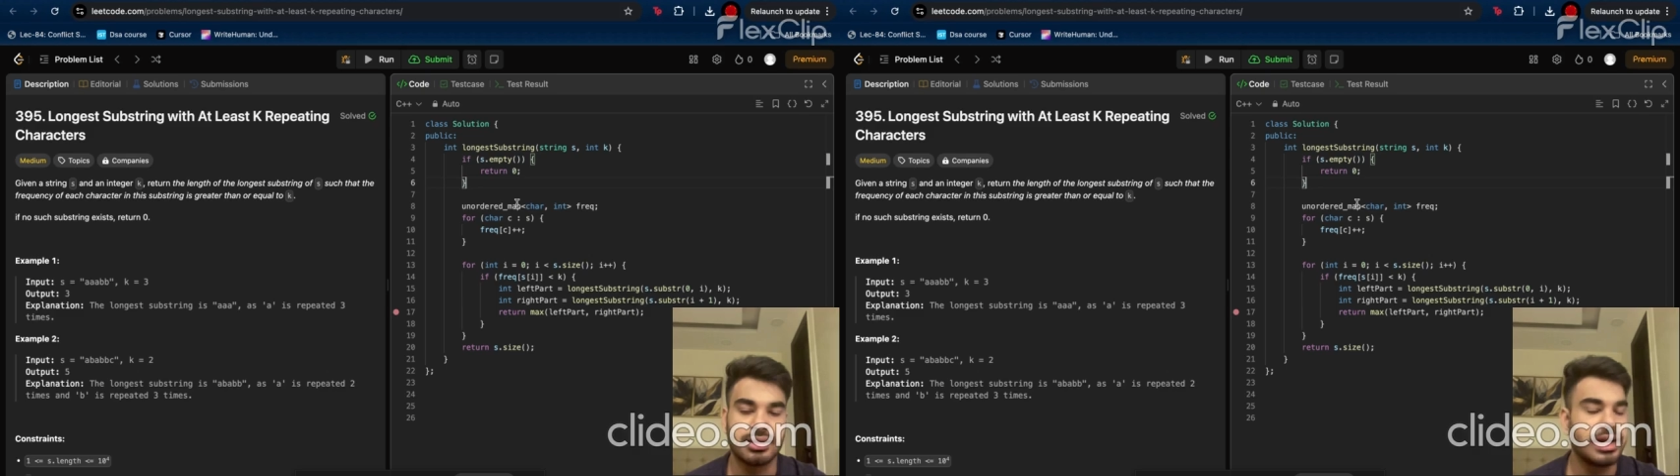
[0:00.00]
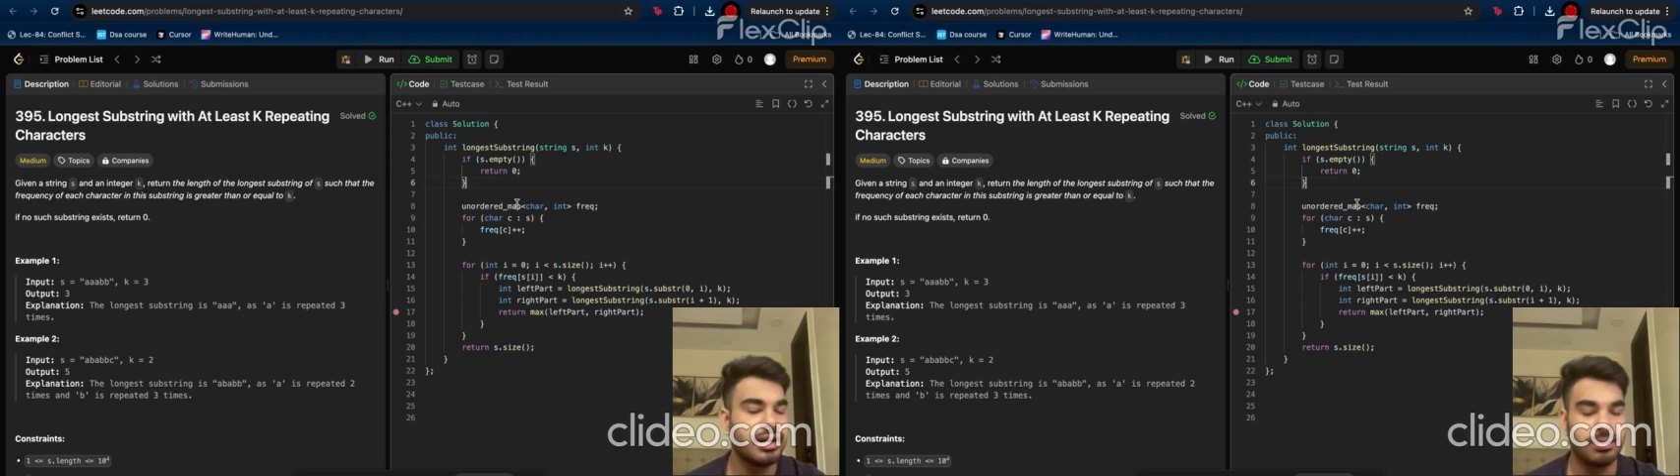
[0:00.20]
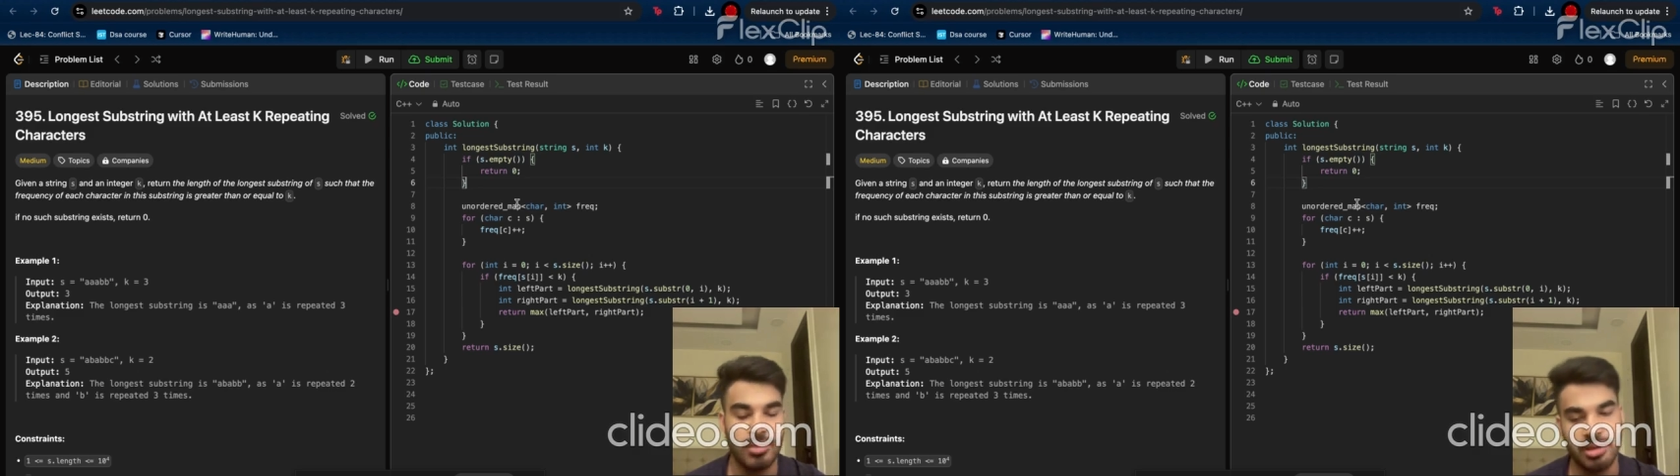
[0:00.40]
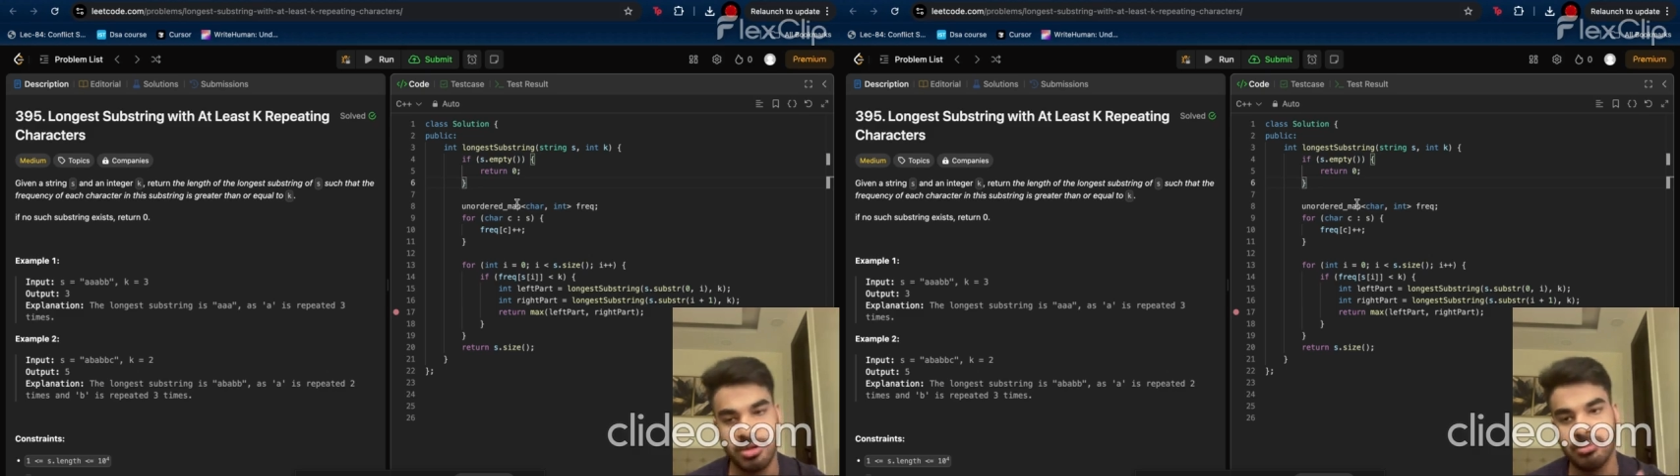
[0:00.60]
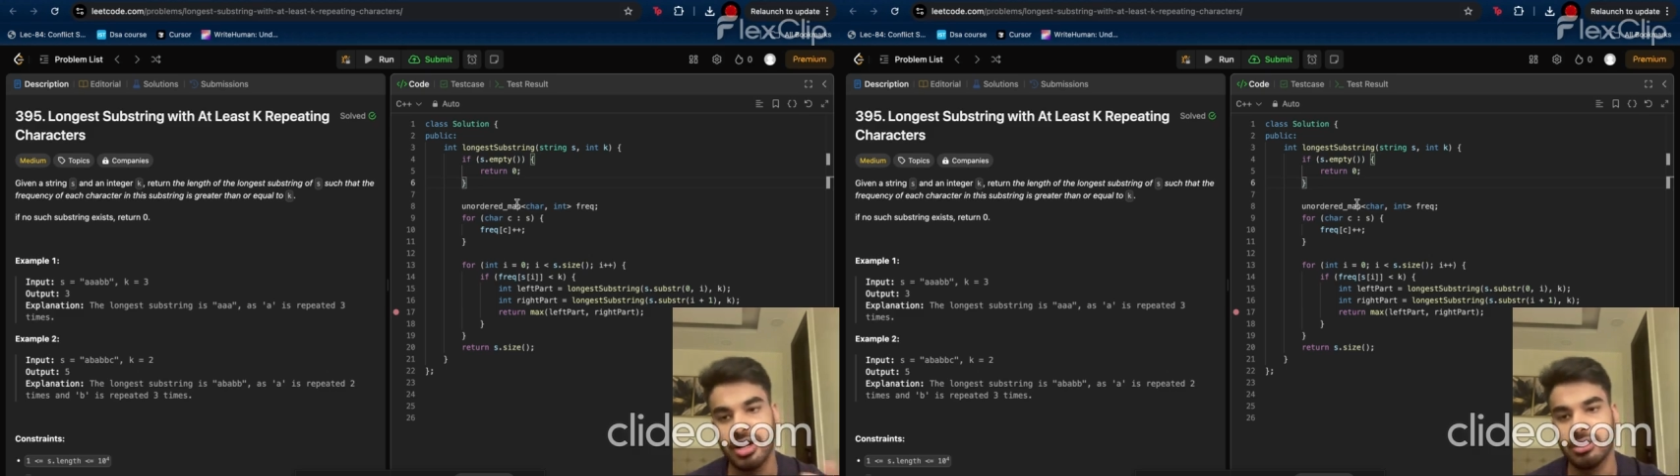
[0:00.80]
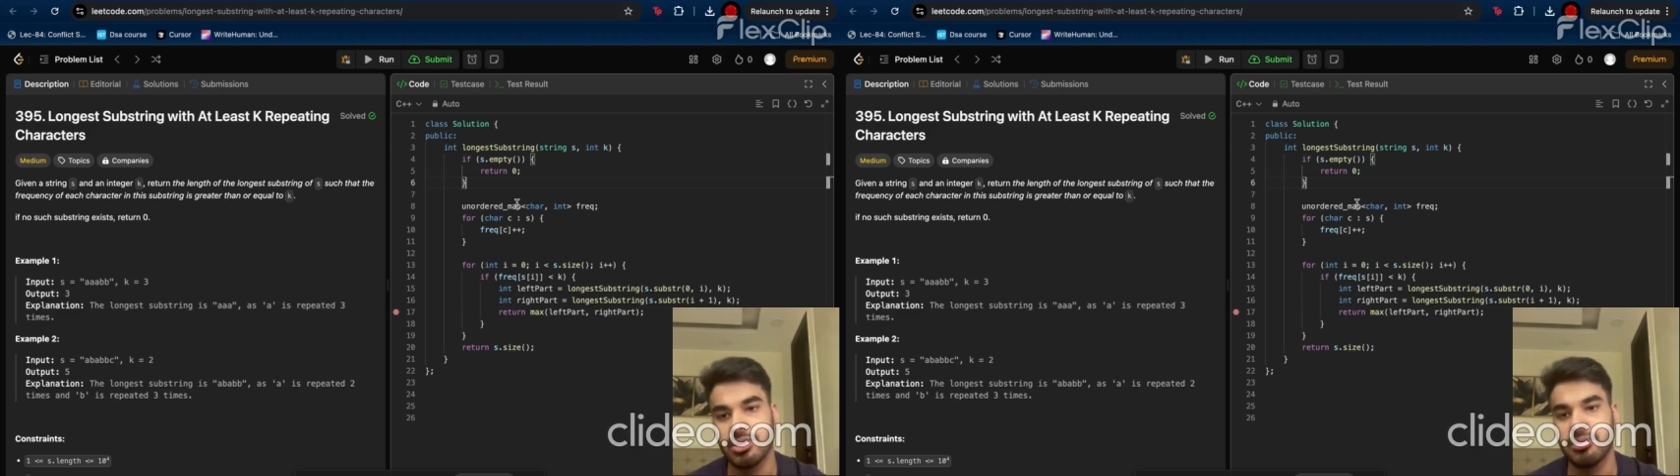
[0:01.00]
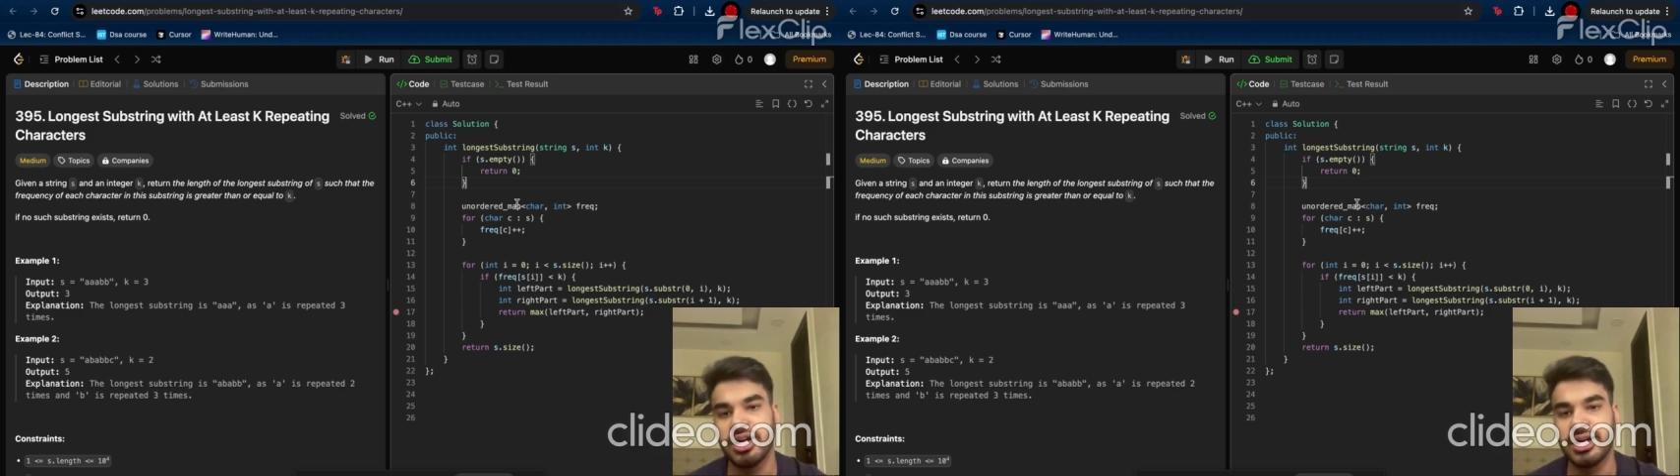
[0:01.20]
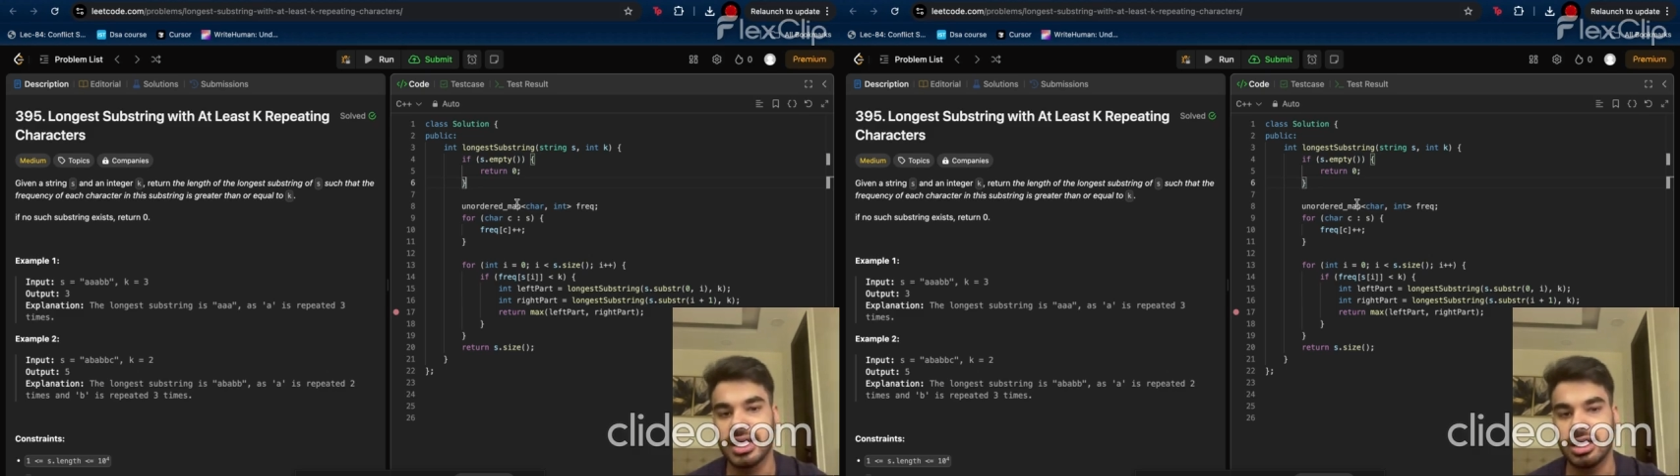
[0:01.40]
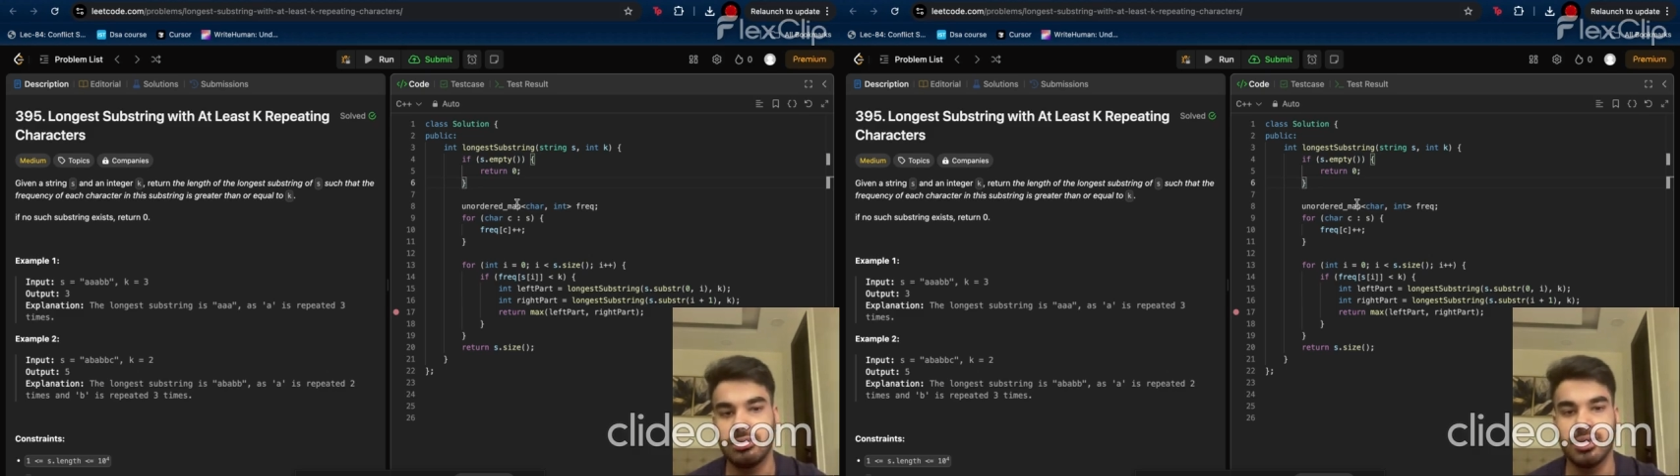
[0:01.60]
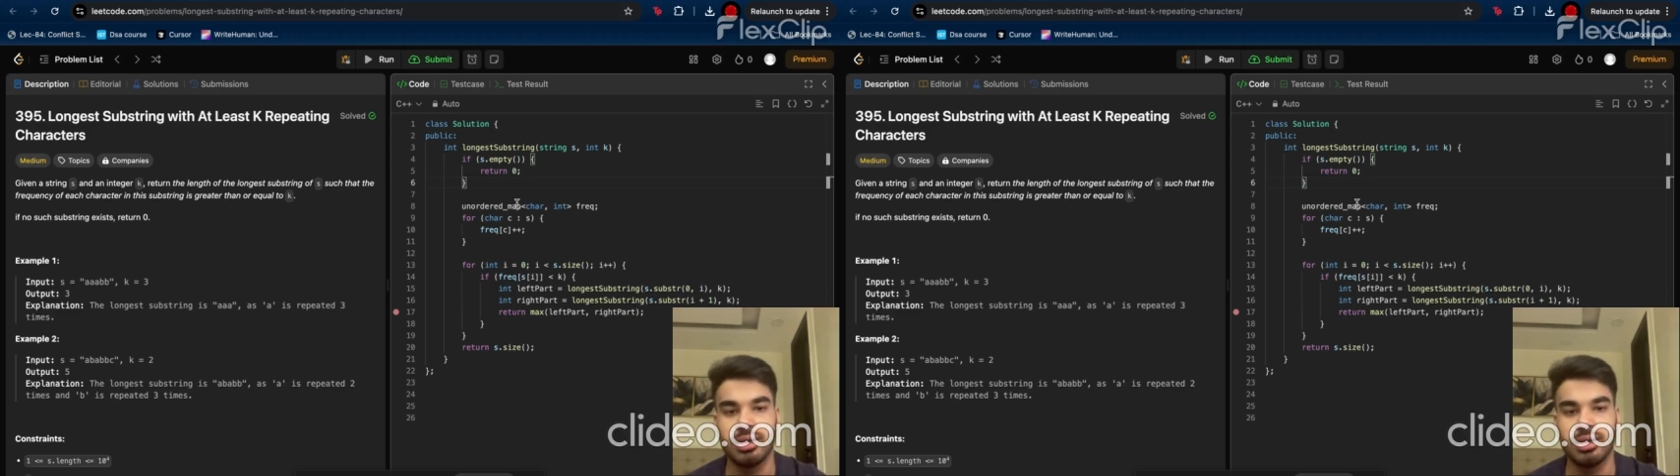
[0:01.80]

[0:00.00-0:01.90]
get I mean better memory time